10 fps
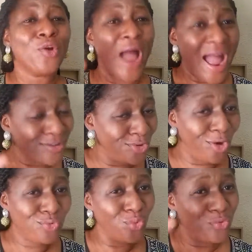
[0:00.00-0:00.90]
and
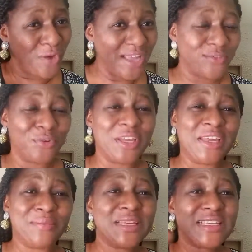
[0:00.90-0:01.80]
God will fight for
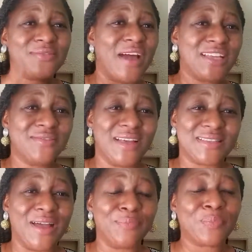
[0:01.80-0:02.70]
him. Is vice
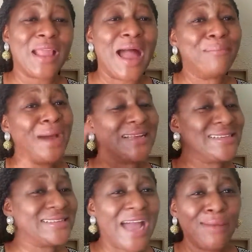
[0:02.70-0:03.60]
versa. And by
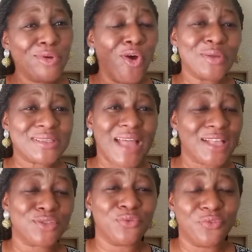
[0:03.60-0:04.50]
the time God
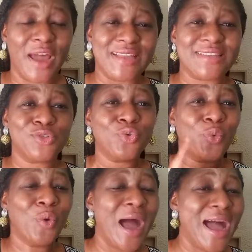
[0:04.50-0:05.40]
starts to fight, you
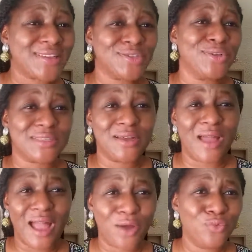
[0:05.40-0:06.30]
will ask
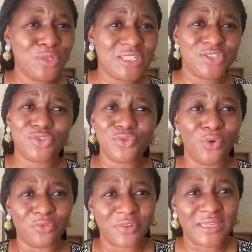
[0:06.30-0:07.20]
yourself, who did
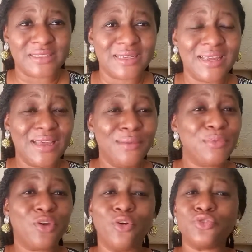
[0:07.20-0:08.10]
you offend?
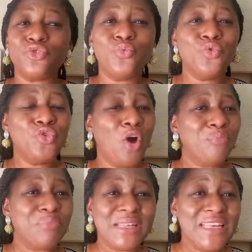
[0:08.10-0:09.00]
Because you will
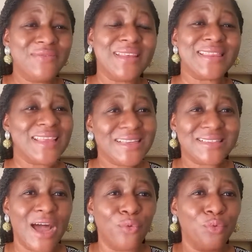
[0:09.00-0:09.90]
not believe the
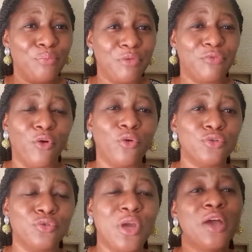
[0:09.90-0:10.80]
things that will befall
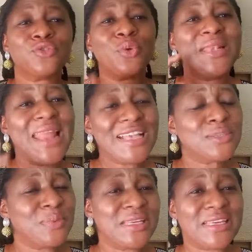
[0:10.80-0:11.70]
you. So
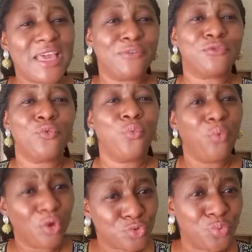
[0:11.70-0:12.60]
let's be careful
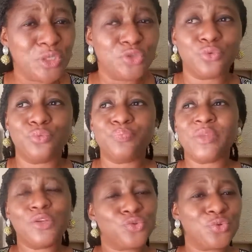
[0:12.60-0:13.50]
what we do
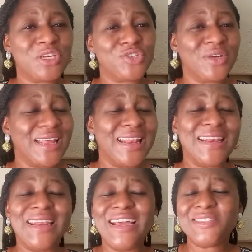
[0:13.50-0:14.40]
to each other.
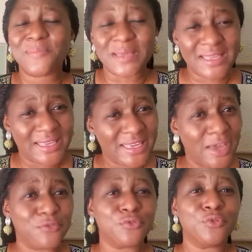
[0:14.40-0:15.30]
Let's be
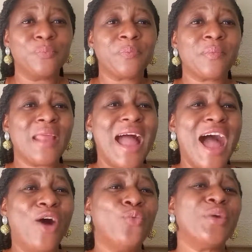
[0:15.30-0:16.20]
careful
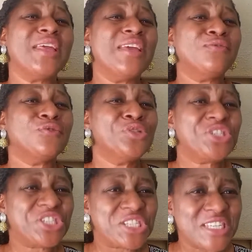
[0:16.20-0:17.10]
how we
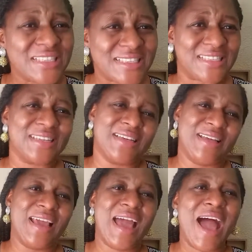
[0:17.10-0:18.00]
even cheat
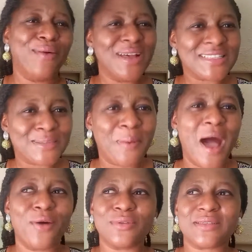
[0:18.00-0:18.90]
our
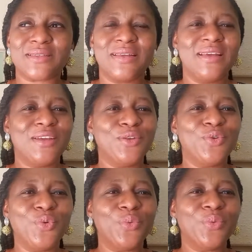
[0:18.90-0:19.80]
spouse. You
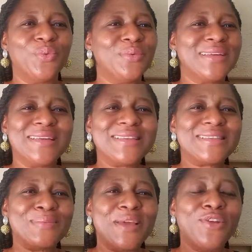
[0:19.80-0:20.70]
know,
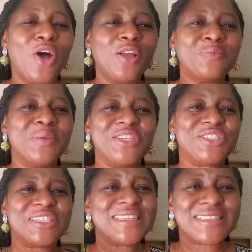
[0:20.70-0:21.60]
it may not be
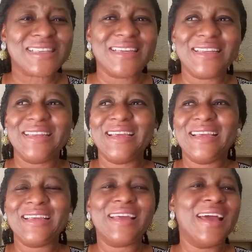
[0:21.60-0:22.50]
cheating
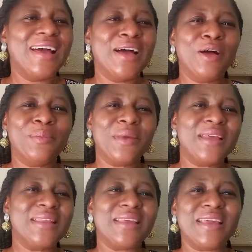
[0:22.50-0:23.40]

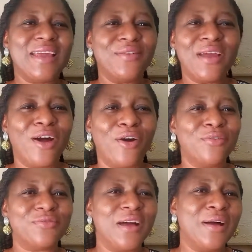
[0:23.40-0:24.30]
in the area
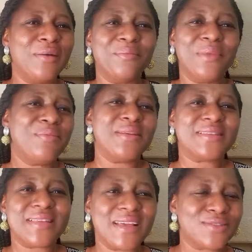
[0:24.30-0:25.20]
of maybe
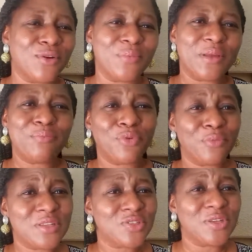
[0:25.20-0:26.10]
sex or being
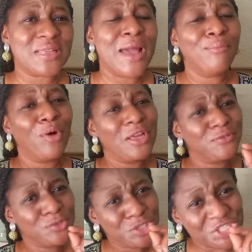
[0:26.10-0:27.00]
promiscuous, but
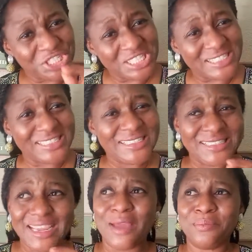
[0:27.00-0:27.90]
even
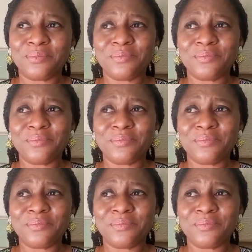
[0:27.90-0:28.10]
cheating them